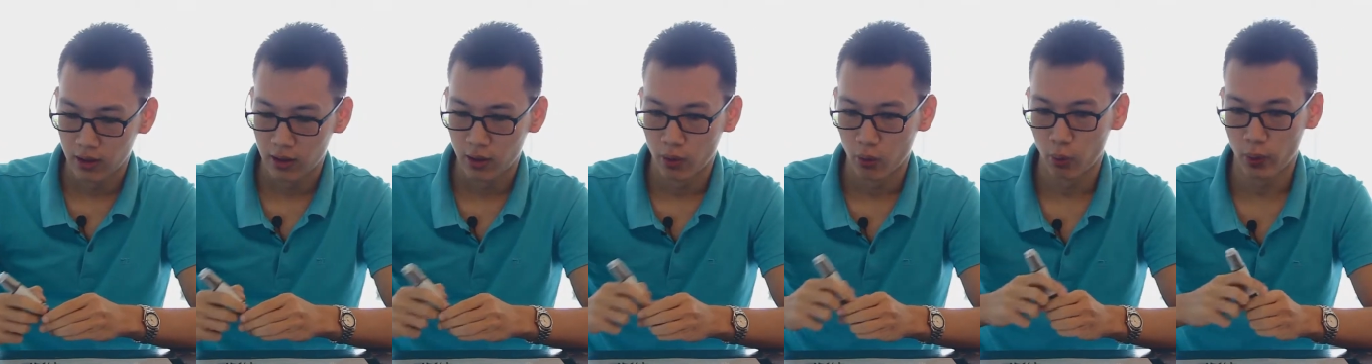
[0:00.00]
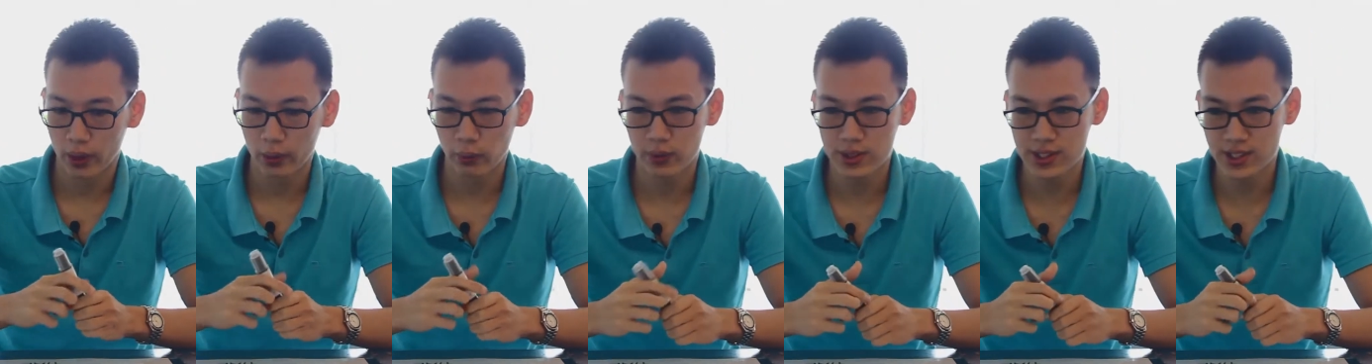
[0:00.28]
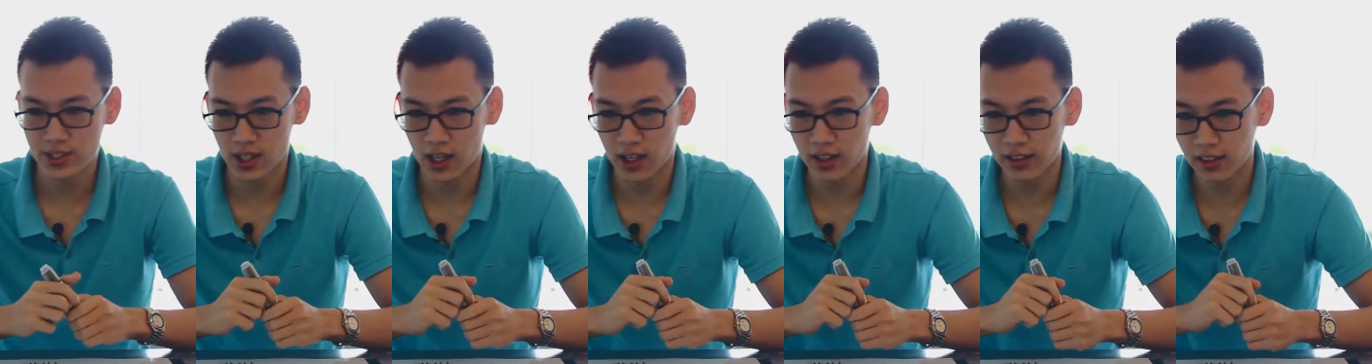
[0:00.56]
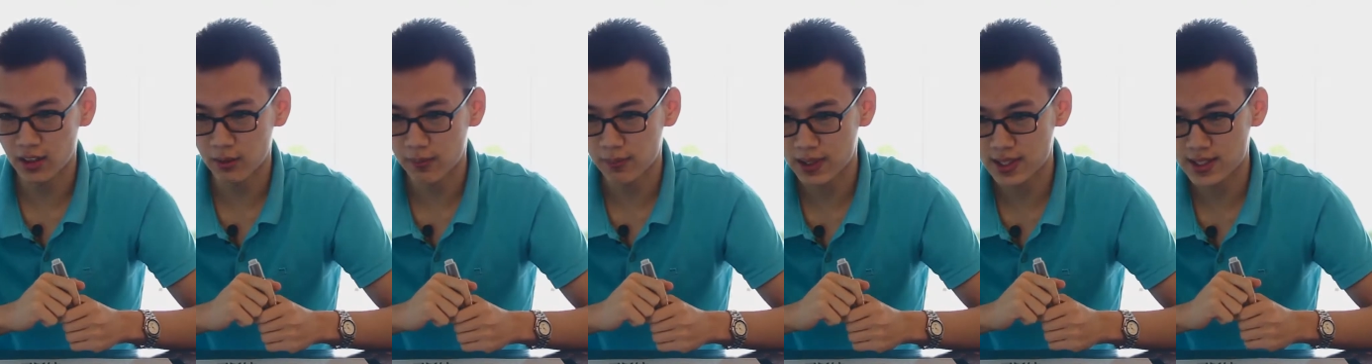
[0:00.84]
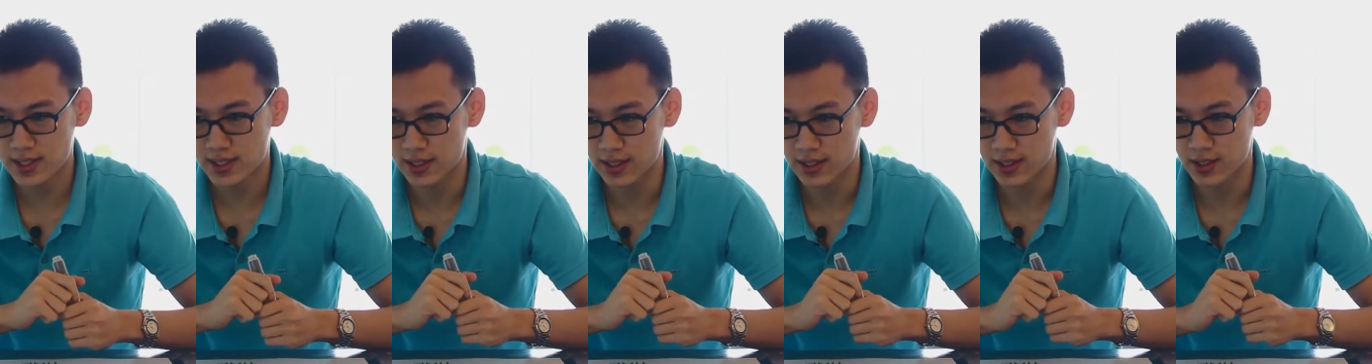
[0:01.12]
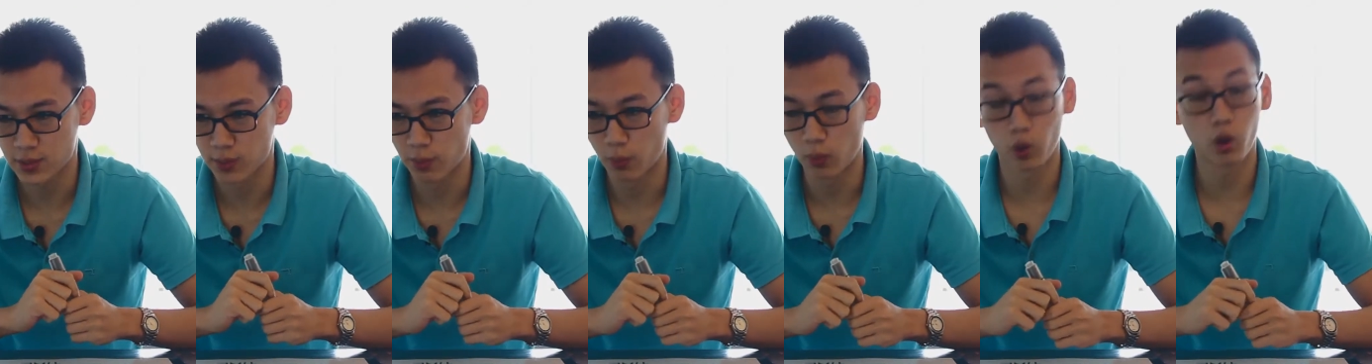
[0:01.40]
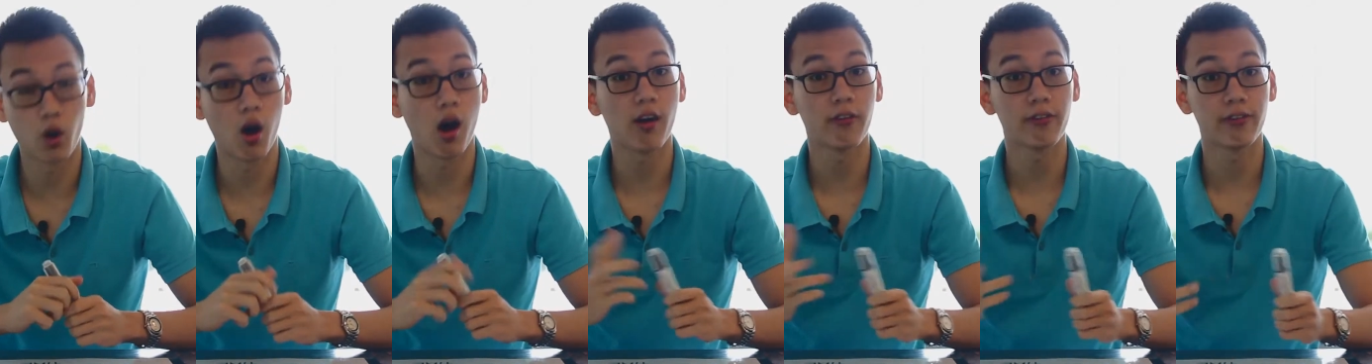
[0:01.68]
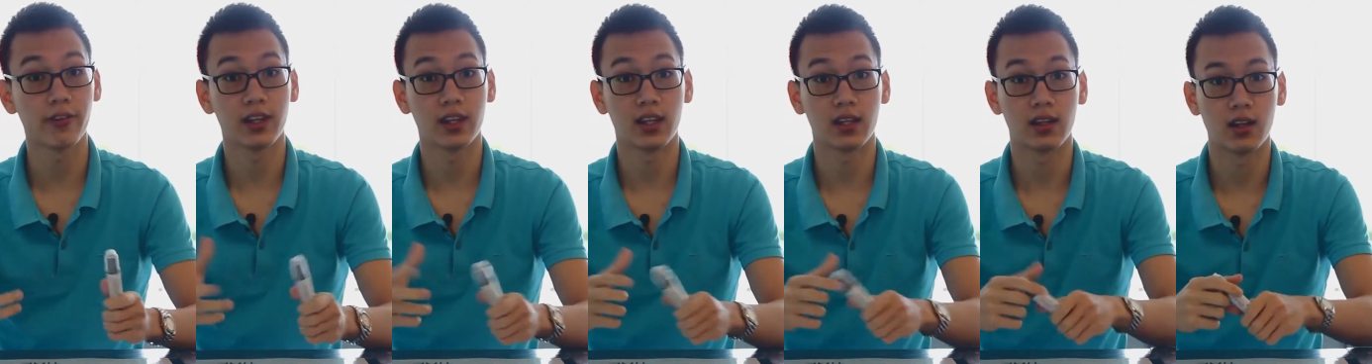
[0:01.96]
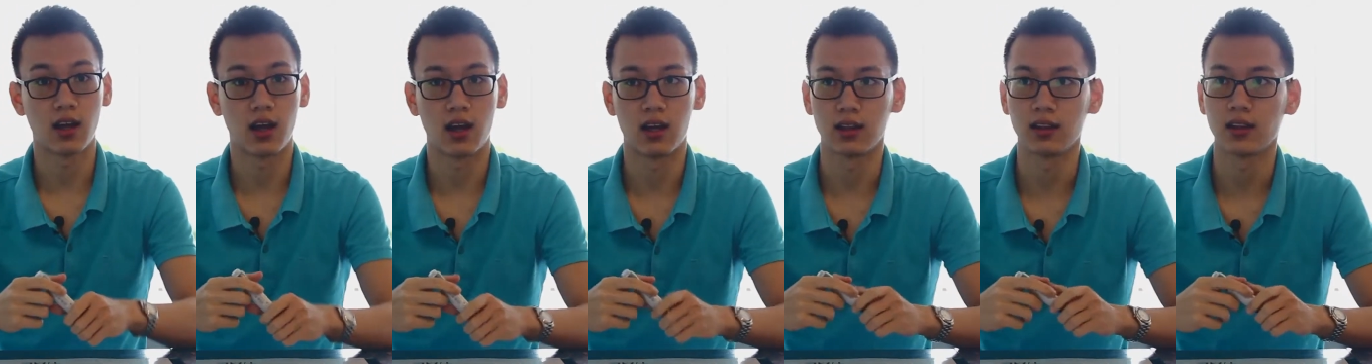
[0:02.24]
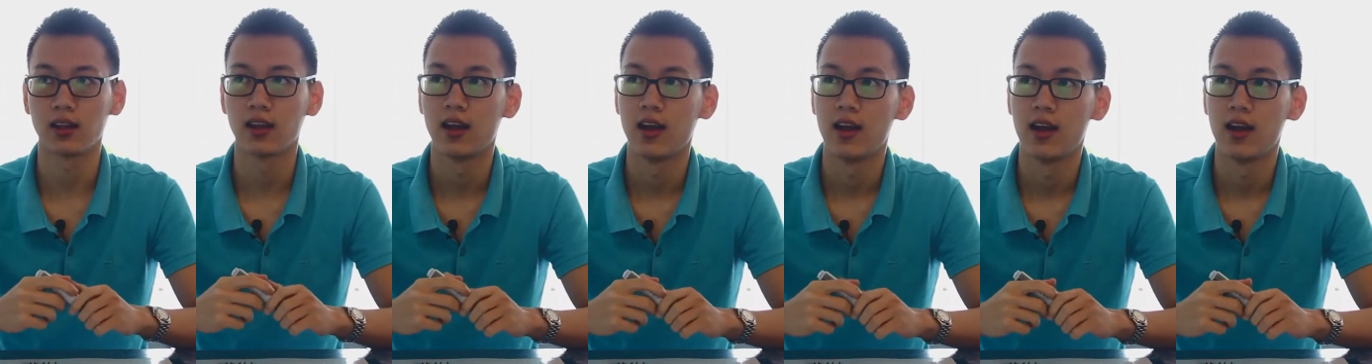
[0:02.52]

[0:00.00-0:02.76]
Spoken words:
When we start the business, more often than not,